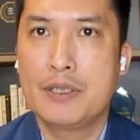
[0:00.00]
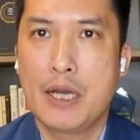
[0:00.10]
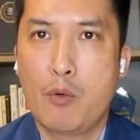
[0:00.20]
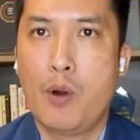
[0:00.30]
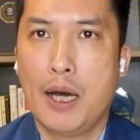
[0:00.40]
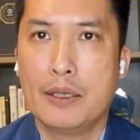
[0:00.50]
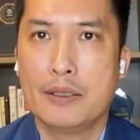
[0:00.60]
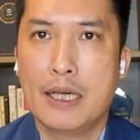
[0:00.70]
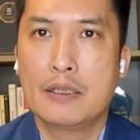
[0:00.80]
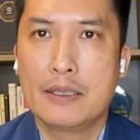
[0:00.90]
they
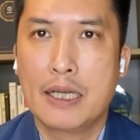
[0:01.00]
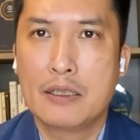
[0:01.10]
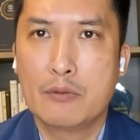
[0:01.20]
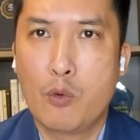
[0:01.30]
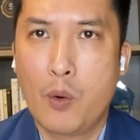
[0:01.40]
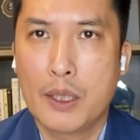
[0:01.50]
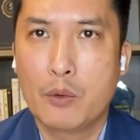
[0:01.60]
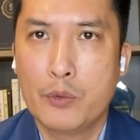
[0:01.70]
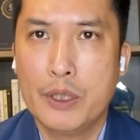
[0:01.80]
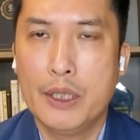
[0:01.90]
want, that
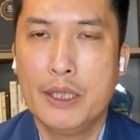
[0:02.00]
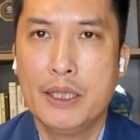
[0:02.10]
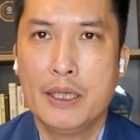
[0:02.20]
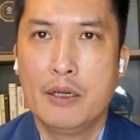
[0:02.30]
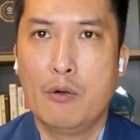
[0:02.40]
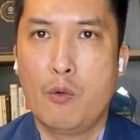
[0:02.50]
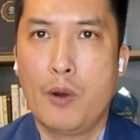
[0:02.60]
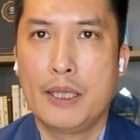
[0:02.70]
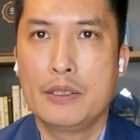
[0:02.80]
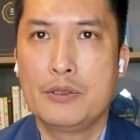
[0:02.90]
what we
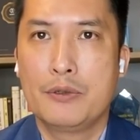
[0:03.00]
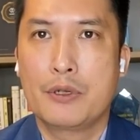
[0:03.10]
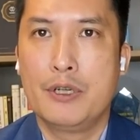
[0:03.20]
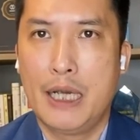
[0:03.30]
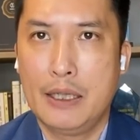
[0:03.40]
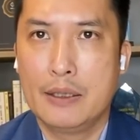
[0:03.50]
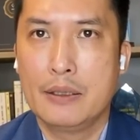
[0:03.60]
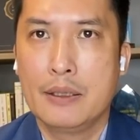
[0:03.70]
want to create.